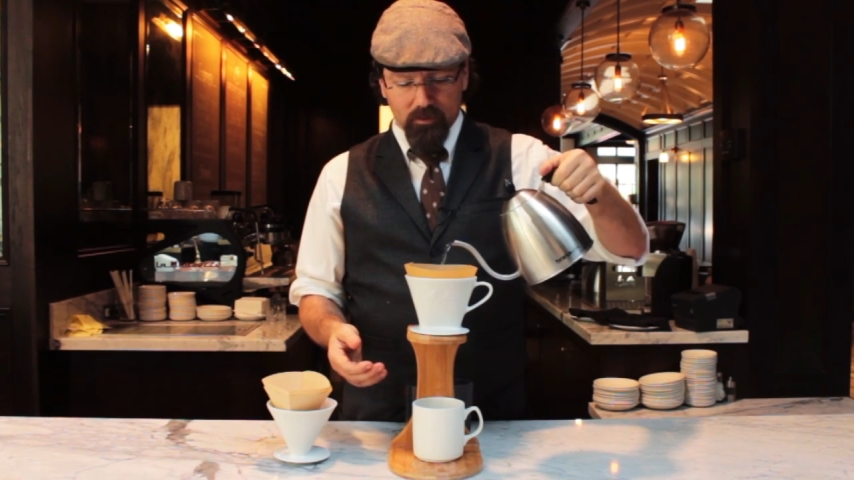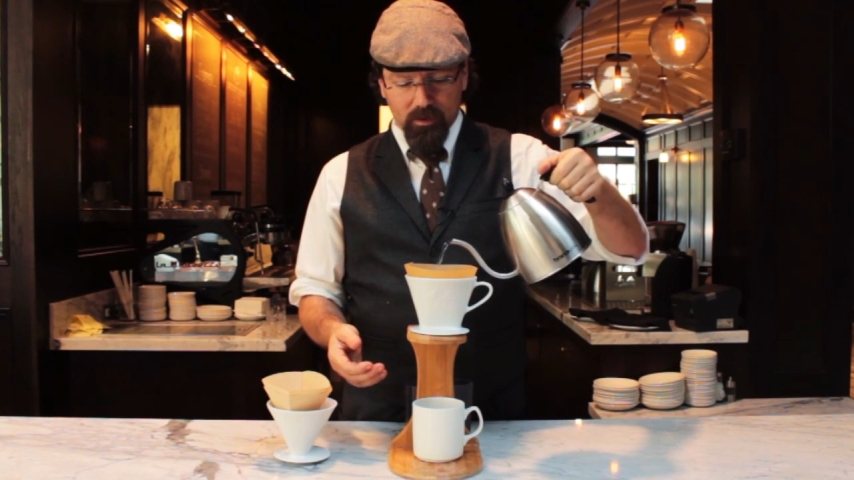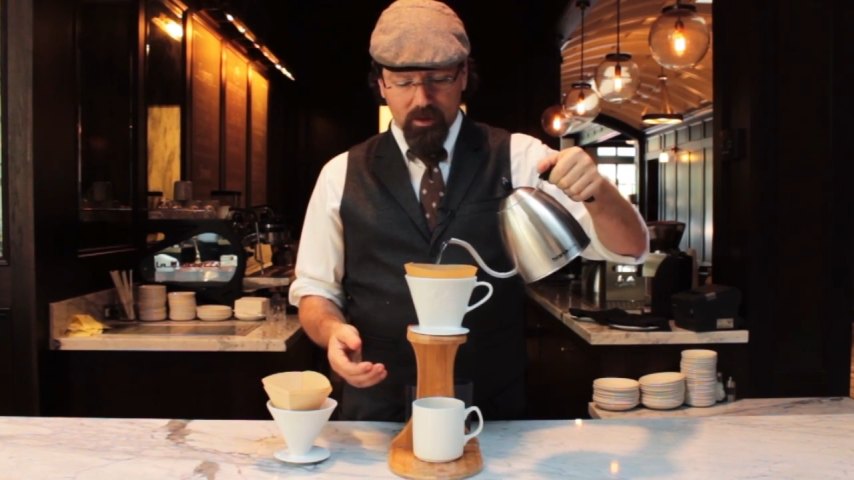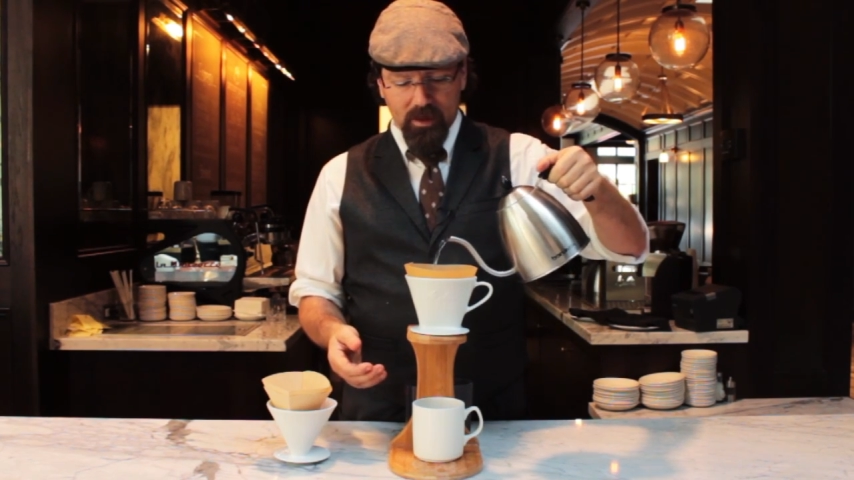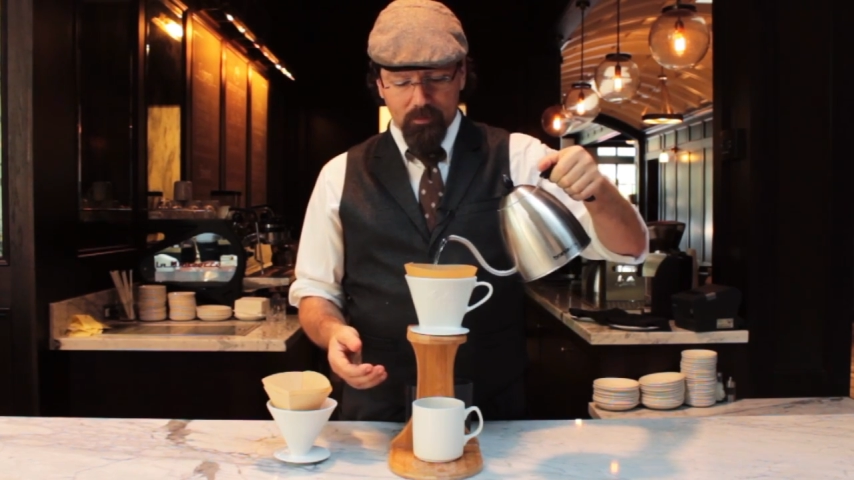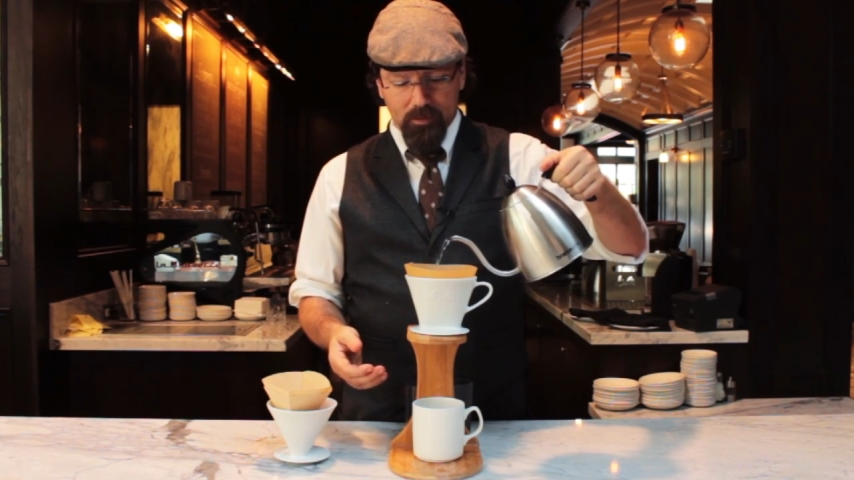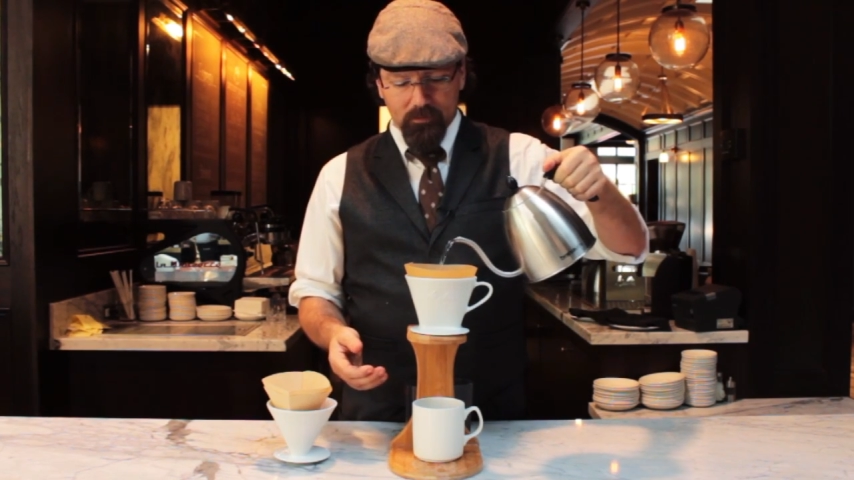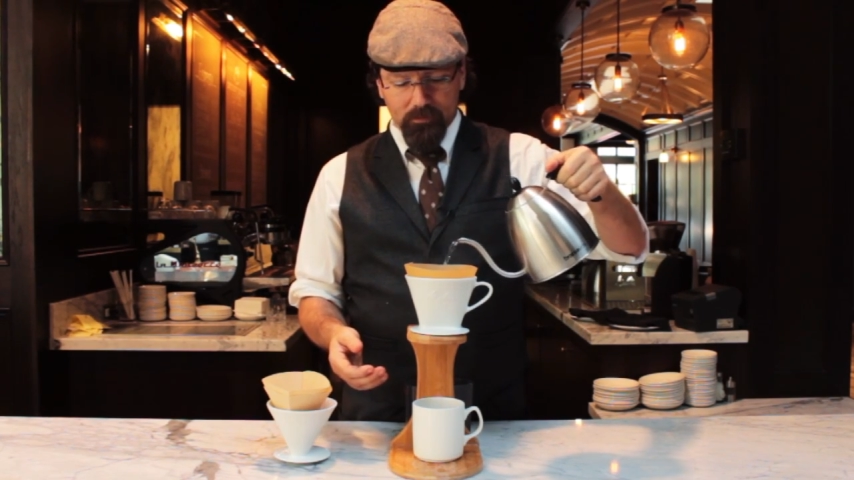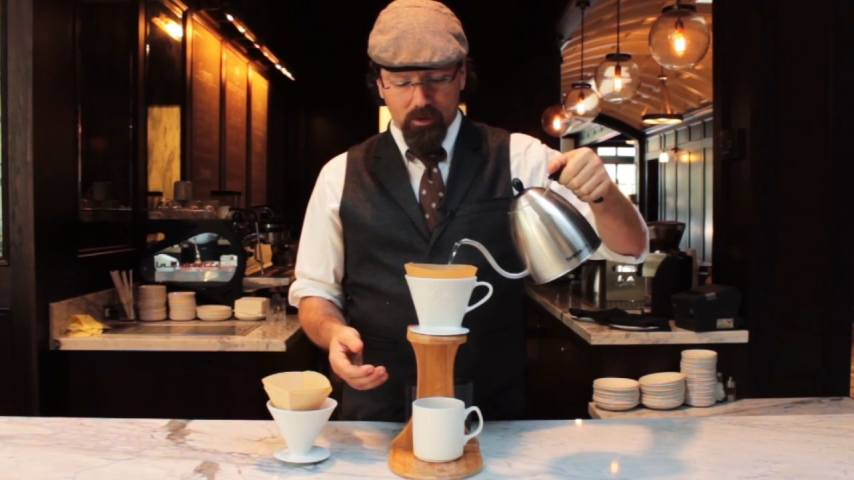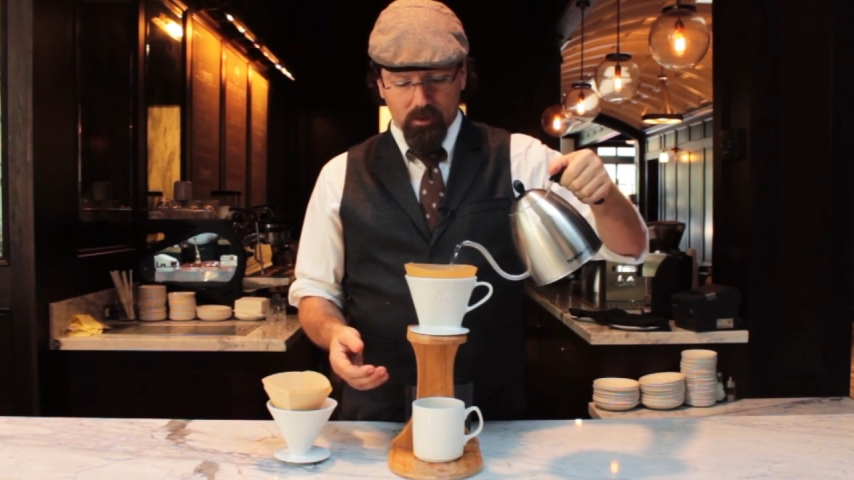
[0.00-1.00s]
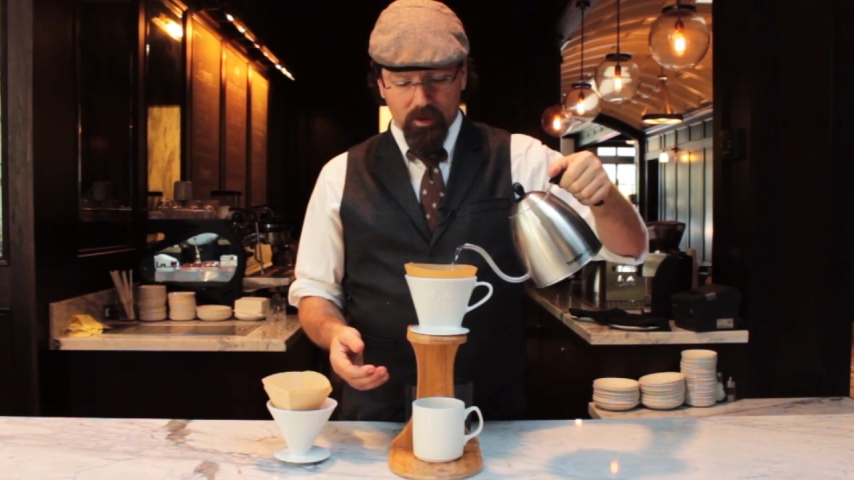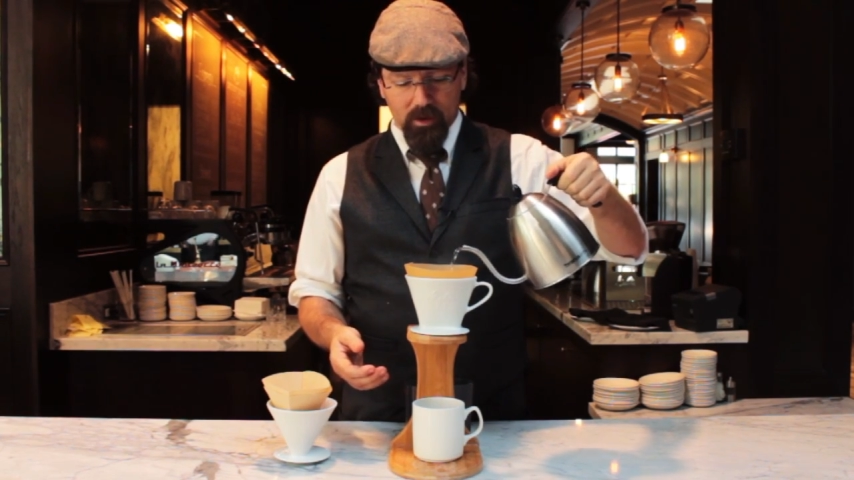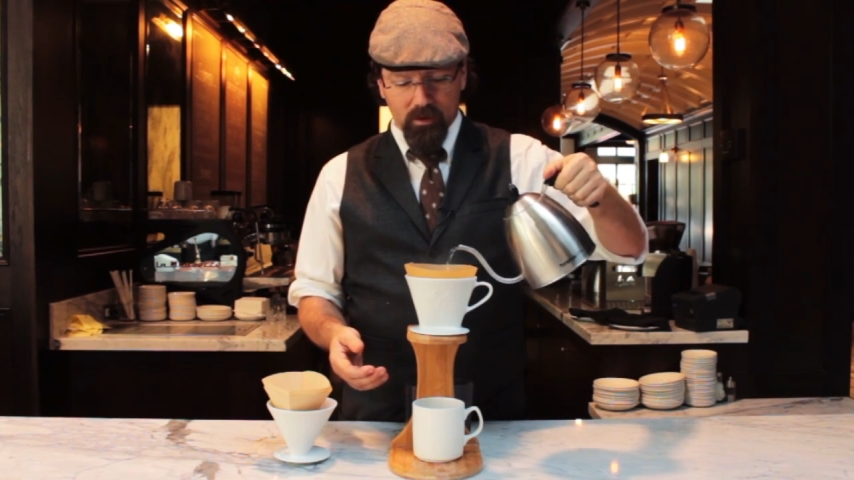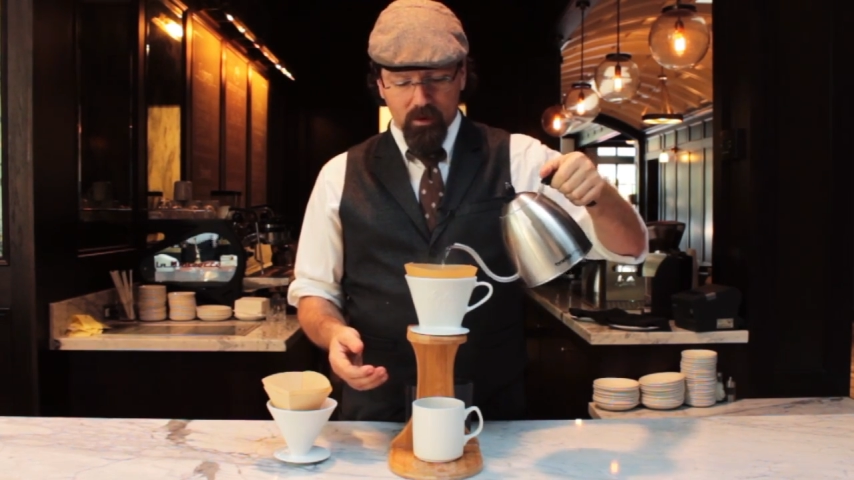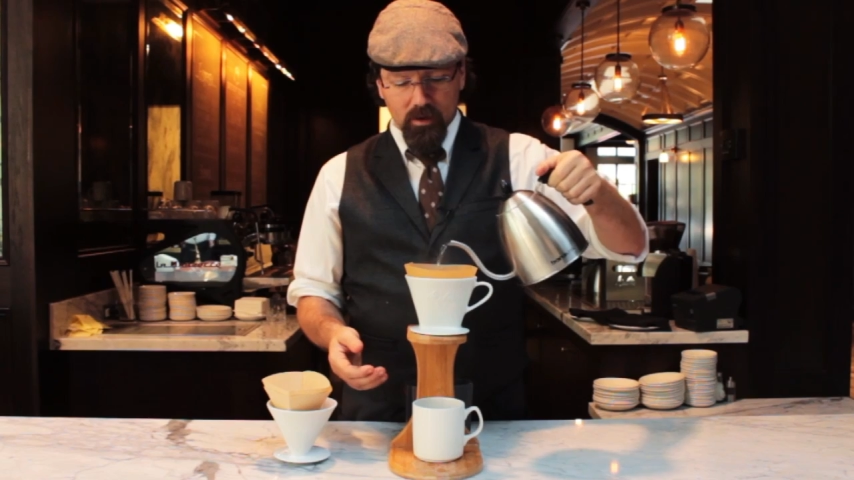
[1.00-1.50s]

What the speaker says: I want to keep it flowing.